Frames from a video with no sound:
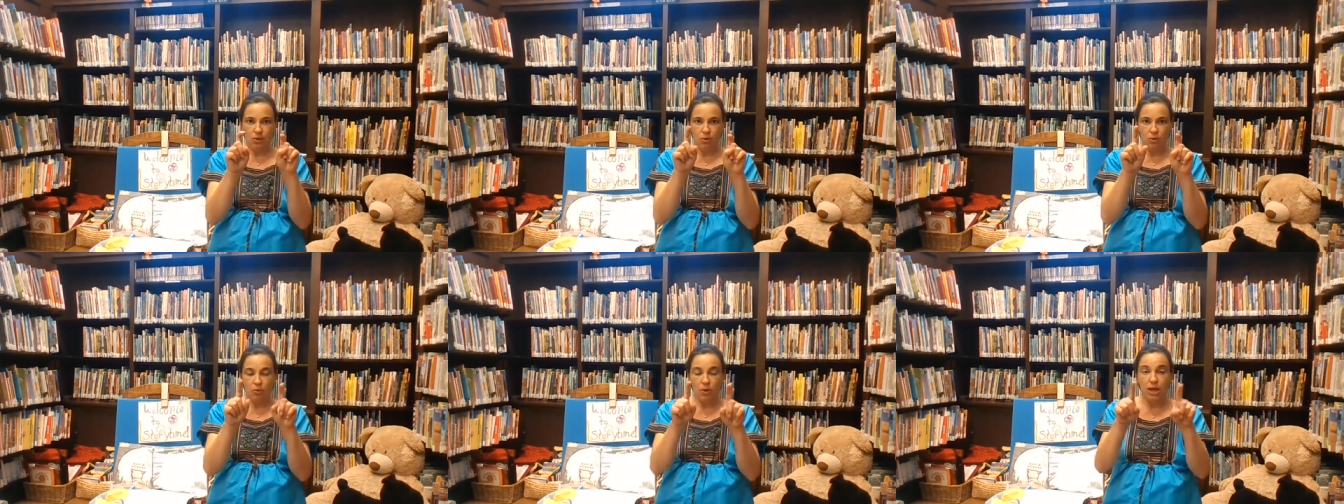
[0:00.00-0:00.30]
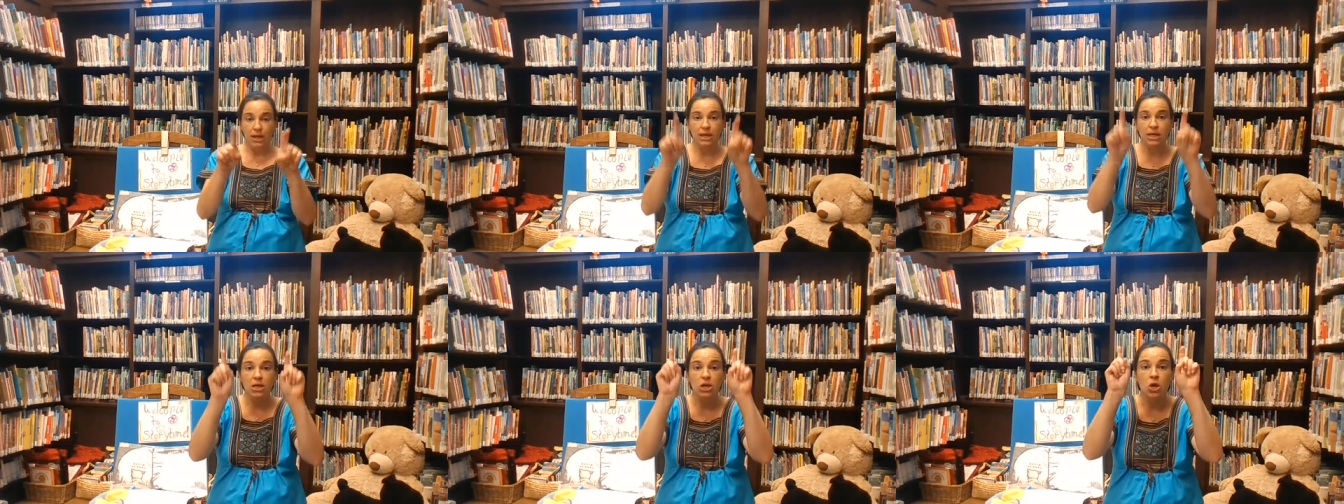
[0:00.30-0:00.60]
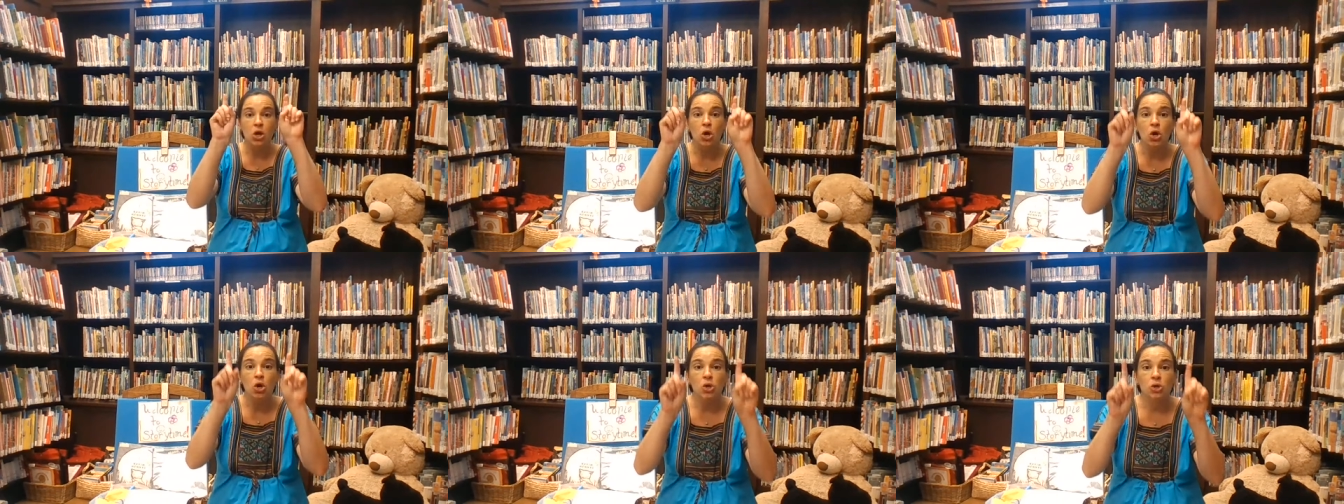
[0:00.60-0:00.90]
Ready?
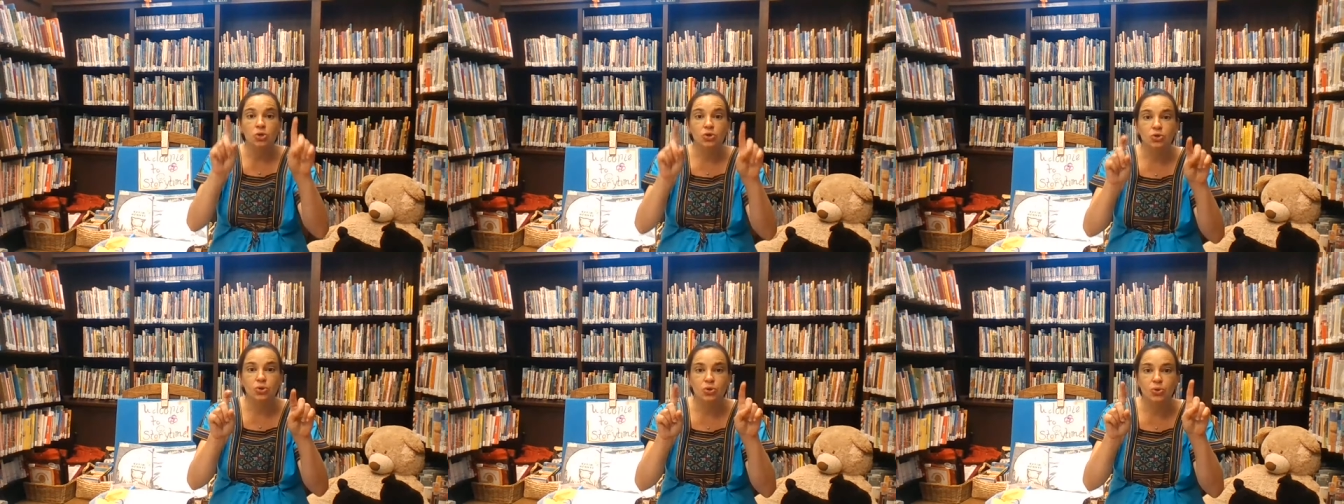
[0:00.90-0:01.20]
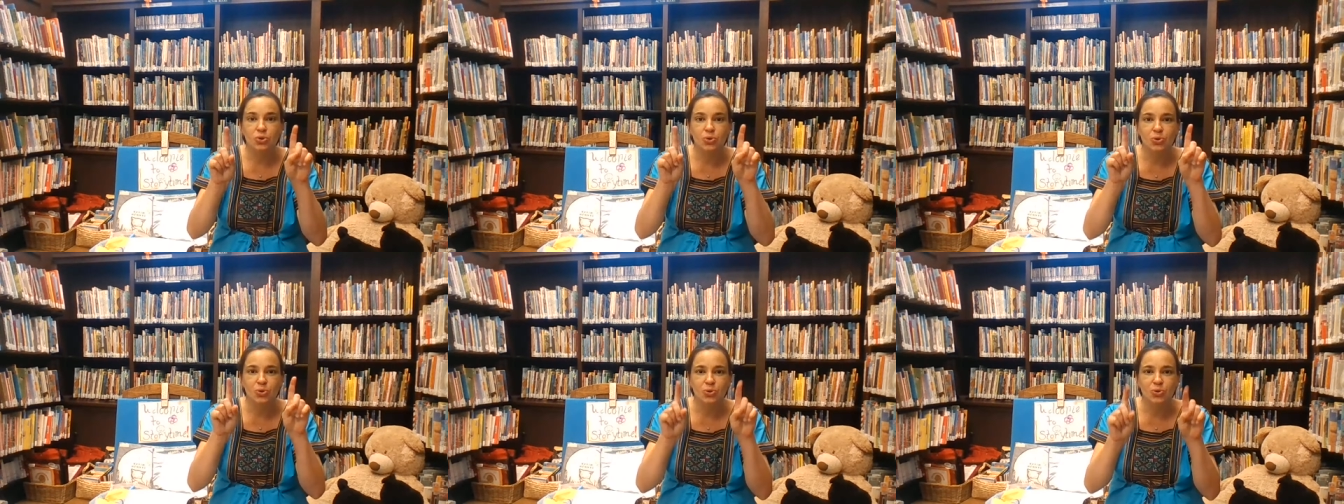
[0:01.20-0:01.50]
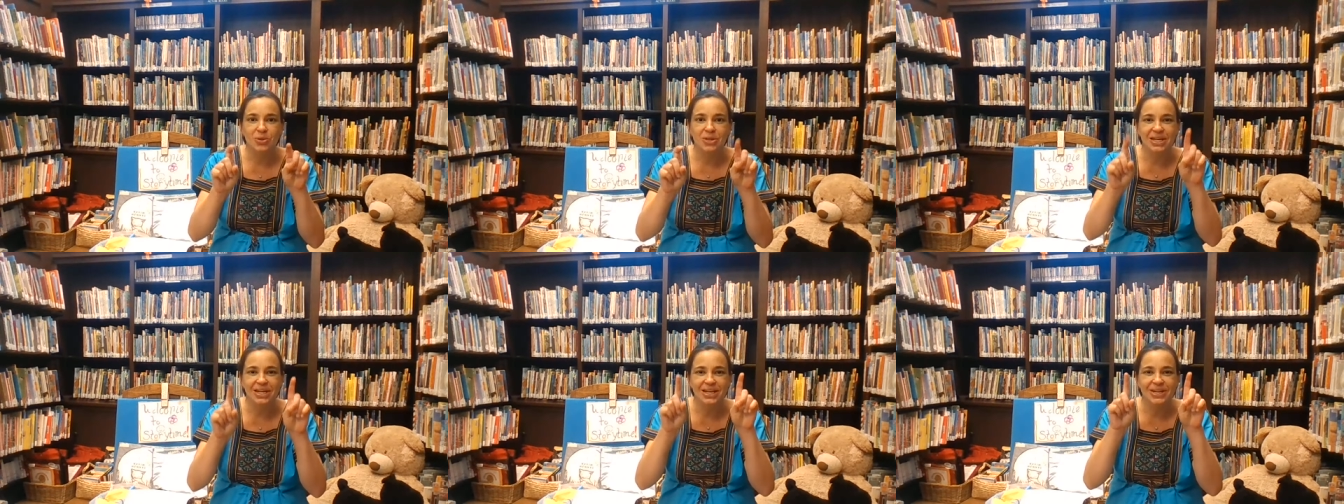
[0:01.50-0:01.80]
Two
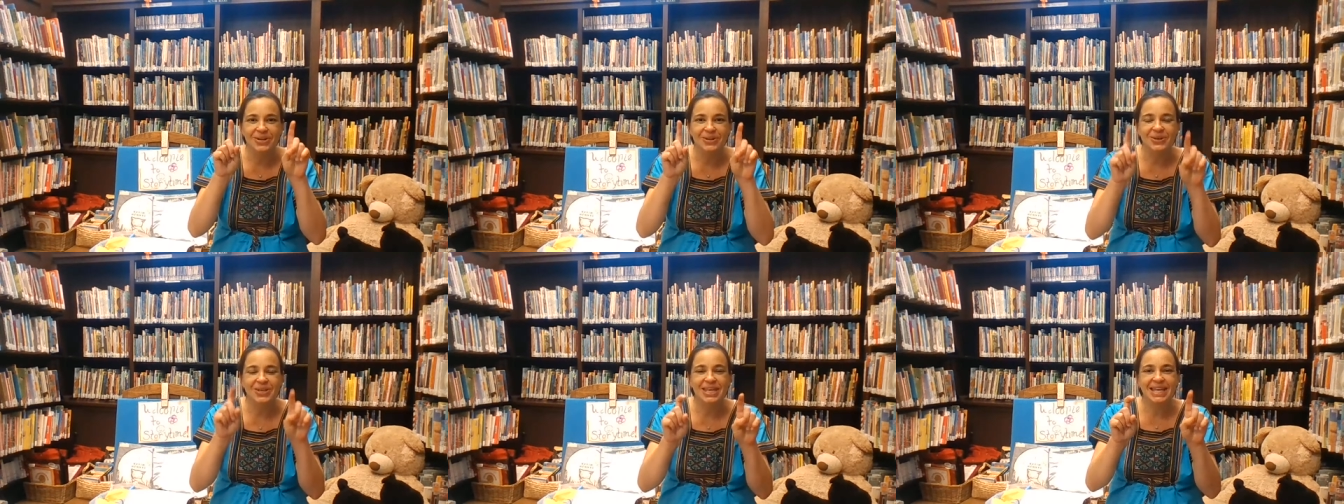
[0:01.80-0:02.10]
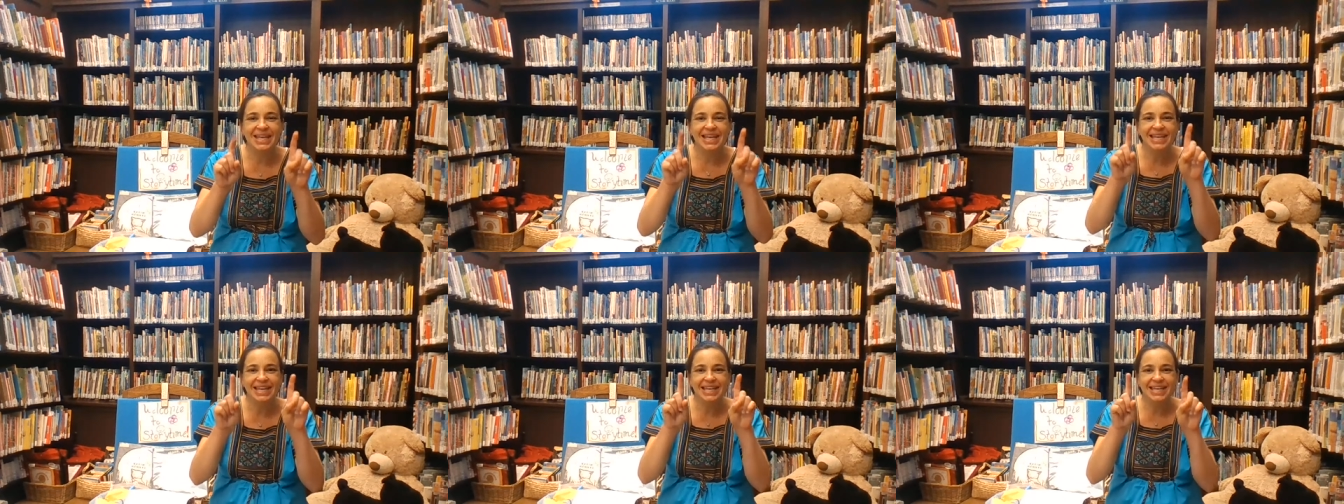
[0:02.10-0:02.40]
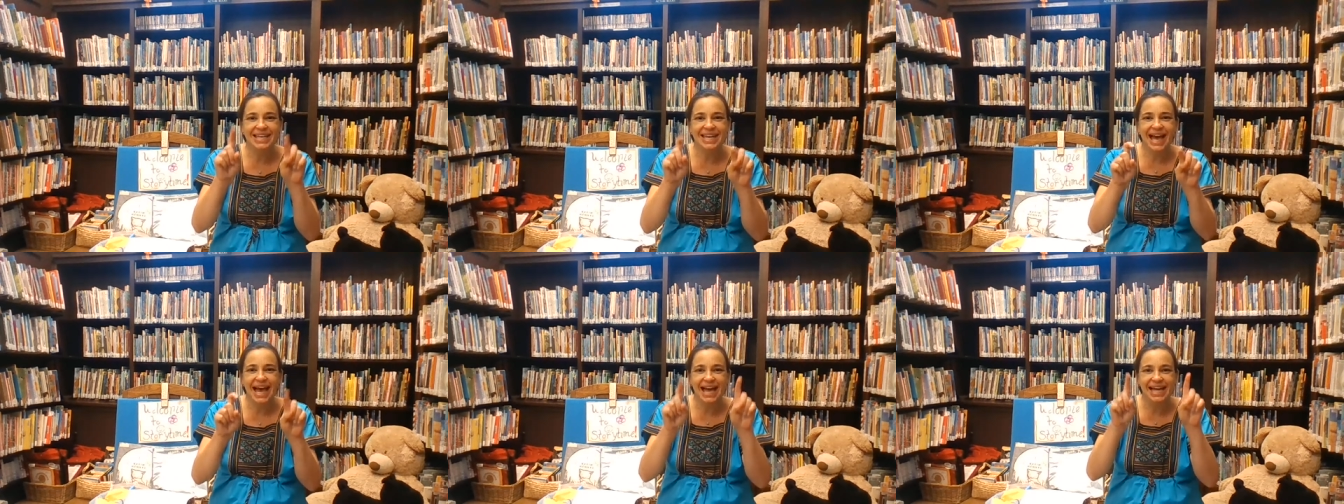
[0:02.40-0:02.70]
little
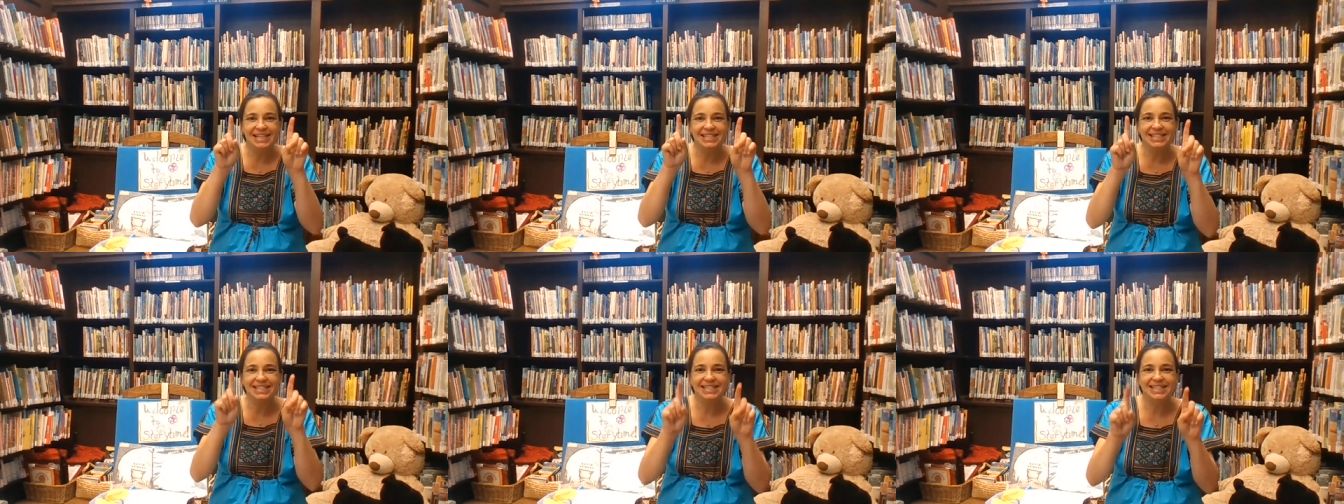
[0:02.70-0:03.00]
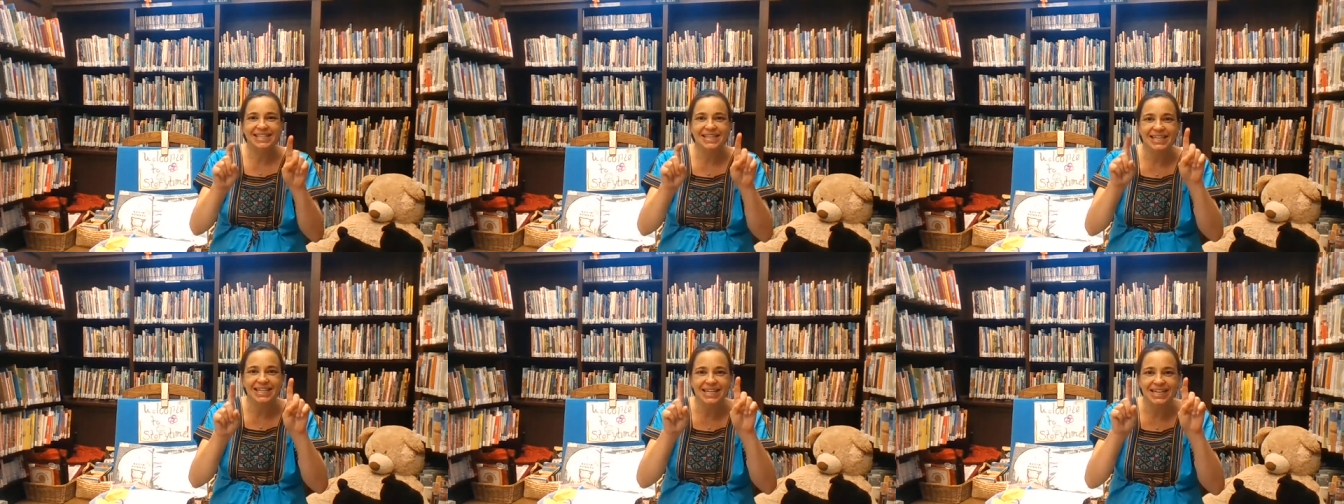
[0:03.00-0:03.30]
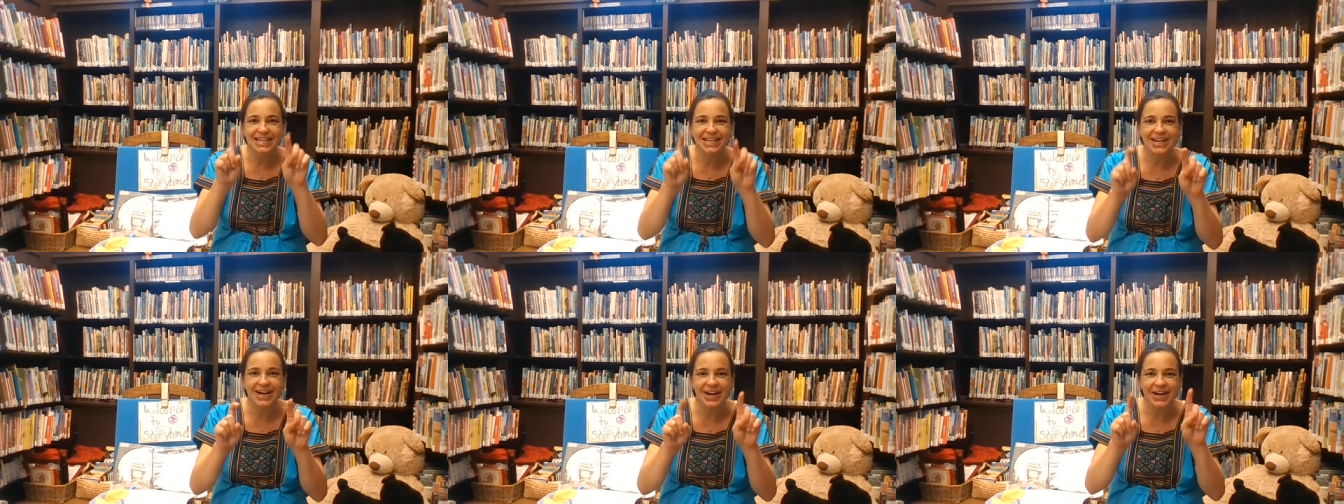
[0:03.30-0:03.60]
kitty cats
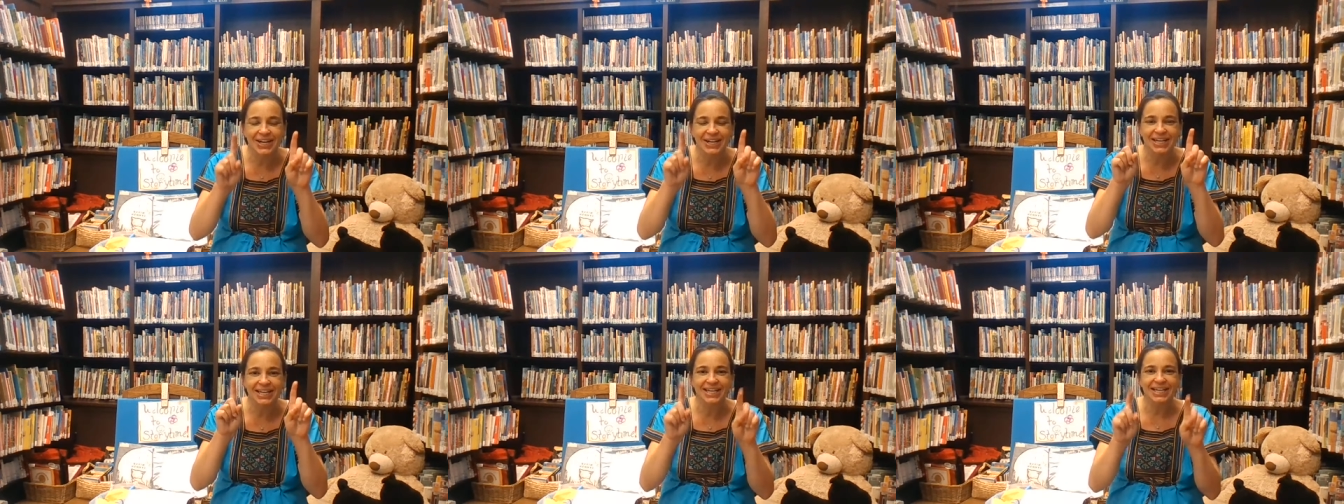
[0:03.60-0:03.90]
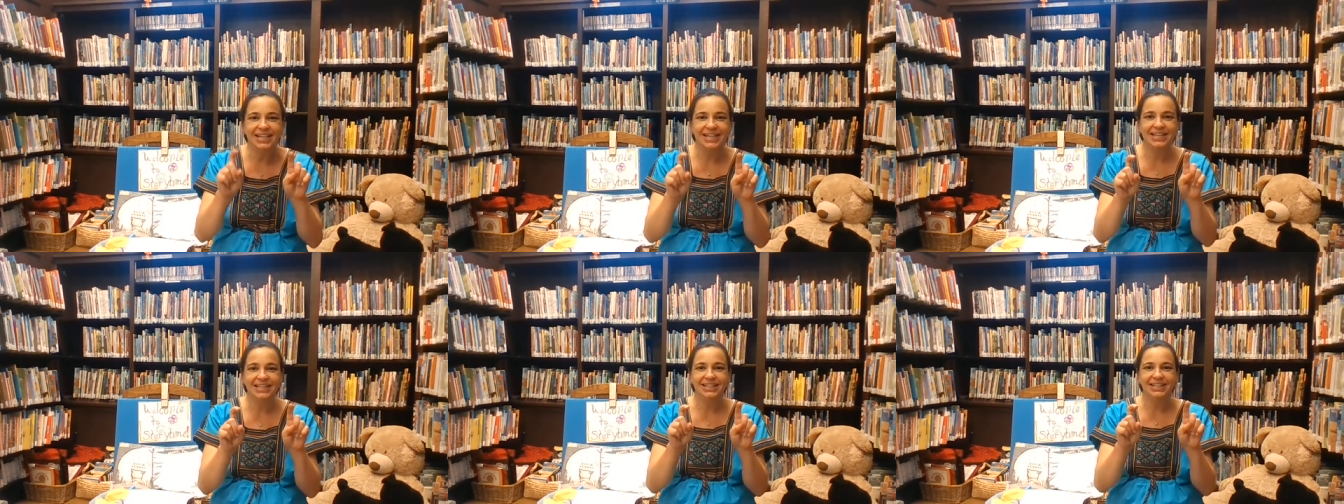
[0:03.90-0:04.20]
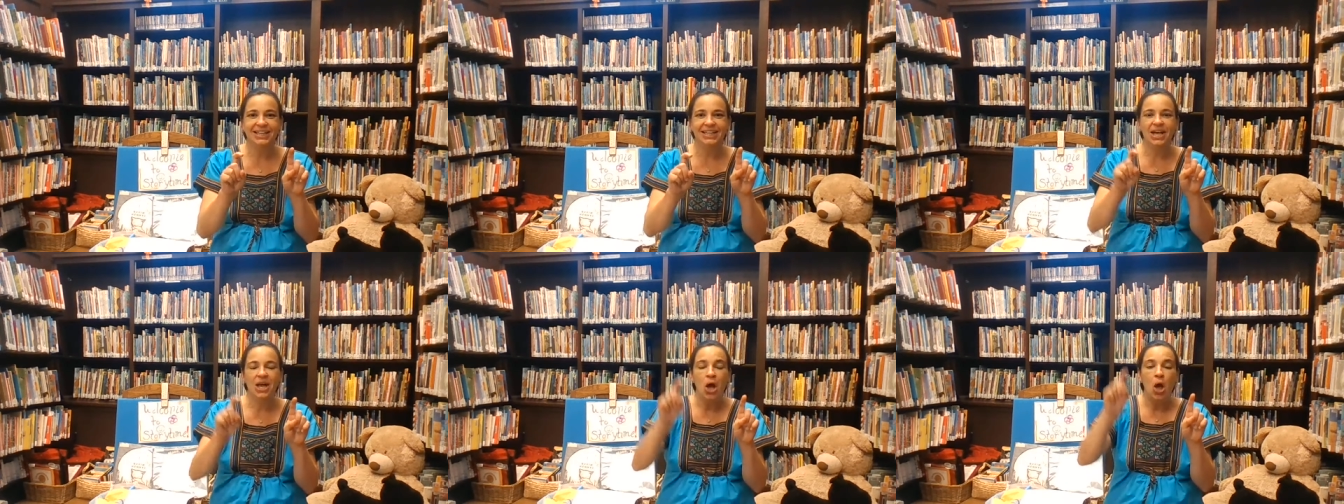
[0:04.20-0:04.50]
sitting on a hill,